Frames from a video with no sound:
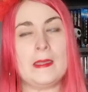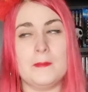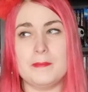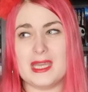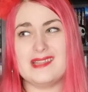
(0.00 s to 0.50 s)

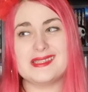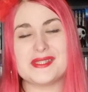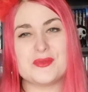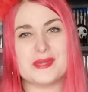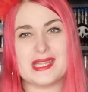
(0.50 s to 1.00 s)
But he
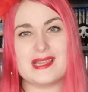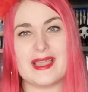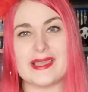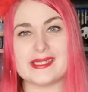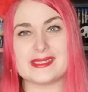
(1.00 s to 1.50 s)
doesn't
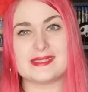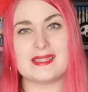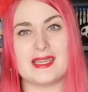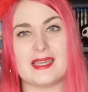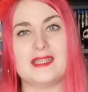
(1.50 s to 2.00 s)
realize
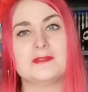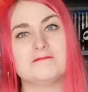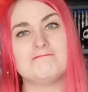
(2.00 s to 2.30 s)
that